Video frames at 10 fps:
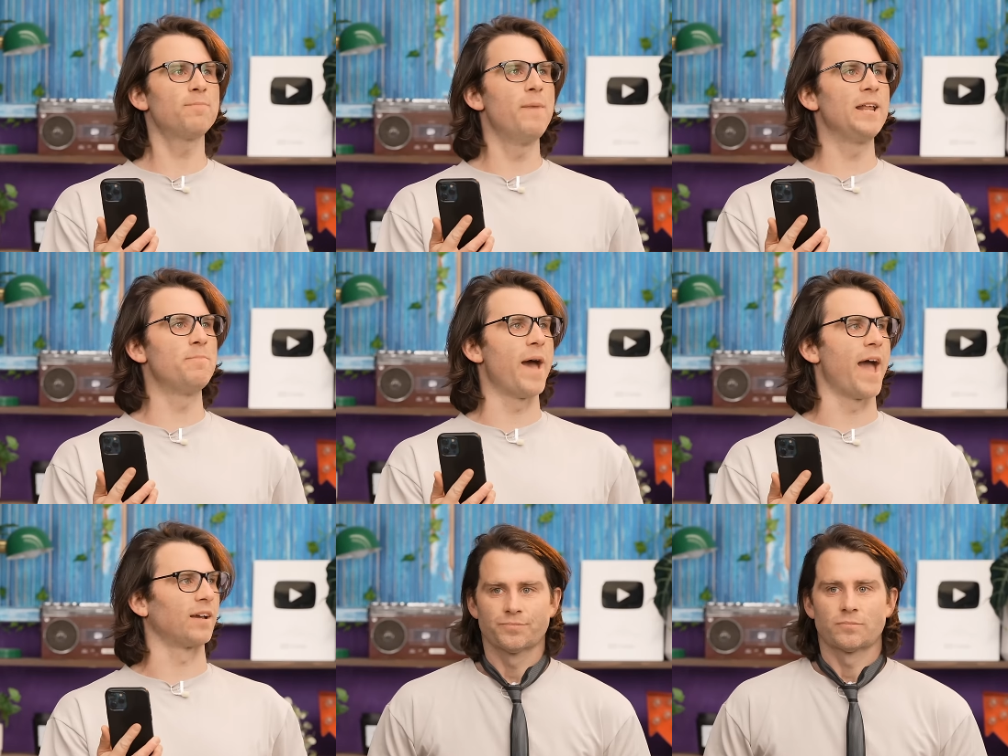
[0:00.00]

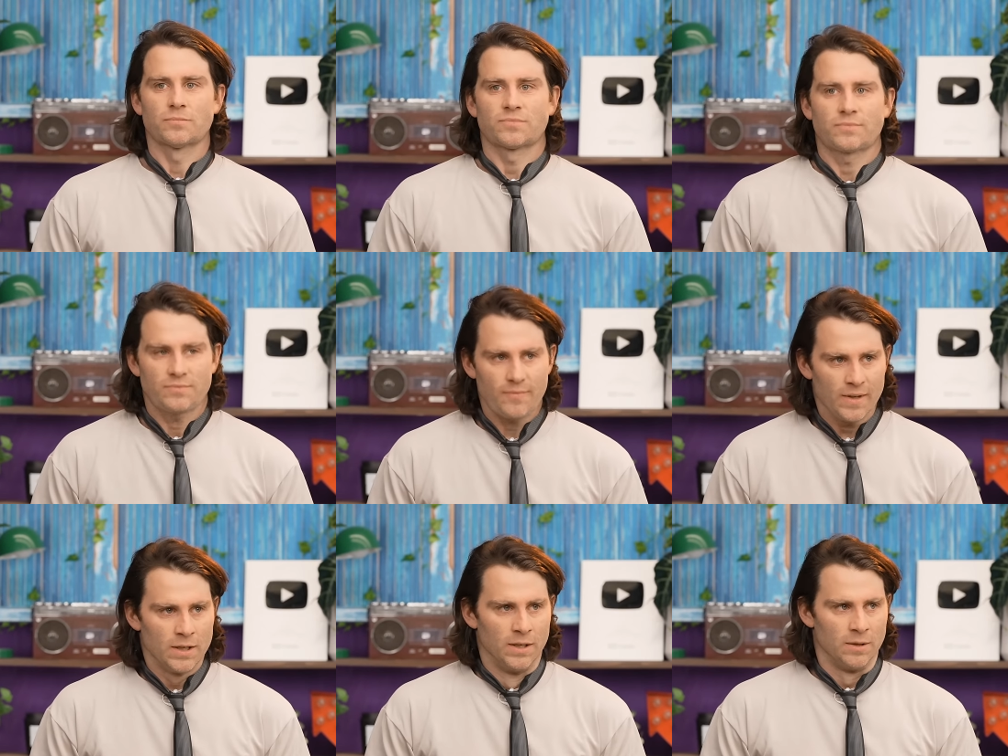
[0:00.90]
Medibank?
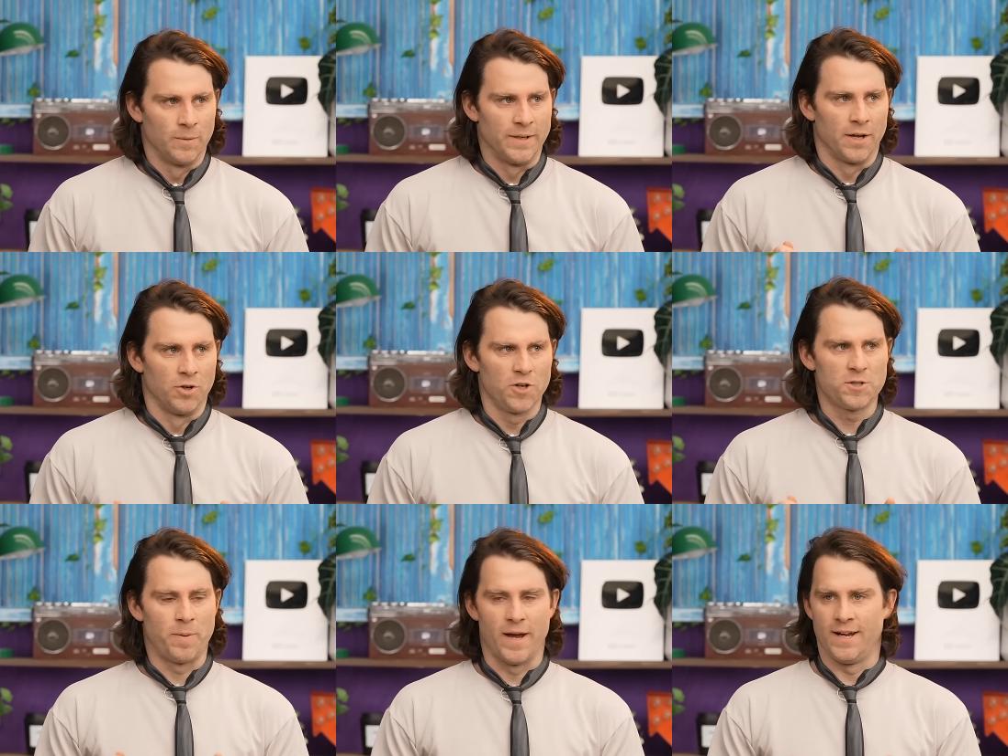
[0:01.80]
We are not
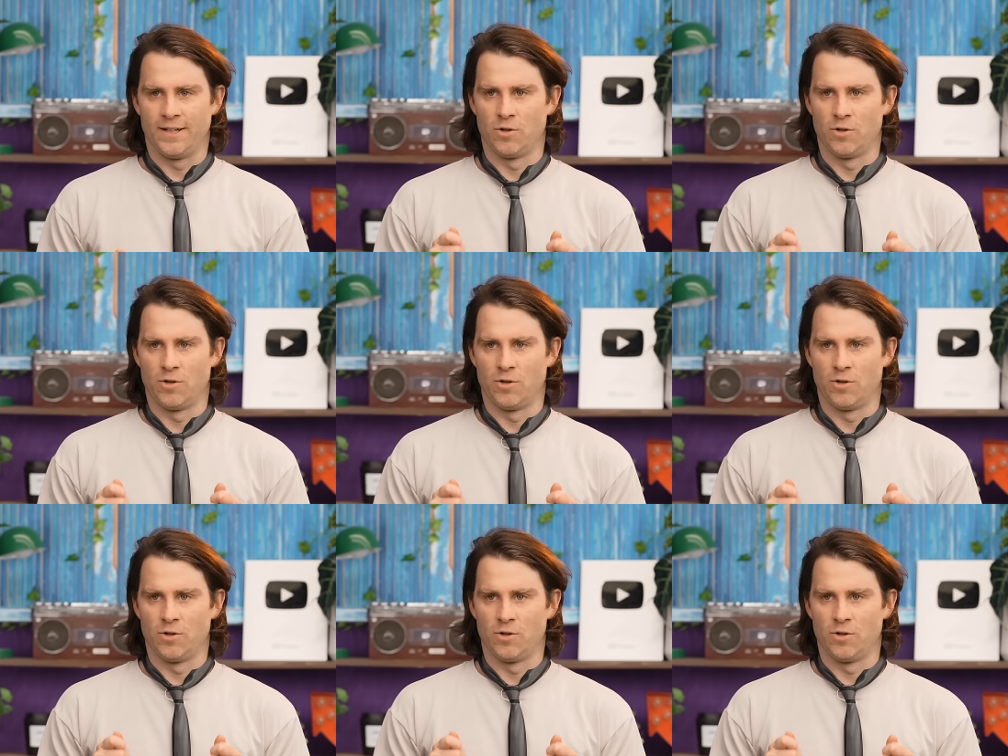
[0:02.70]
paying the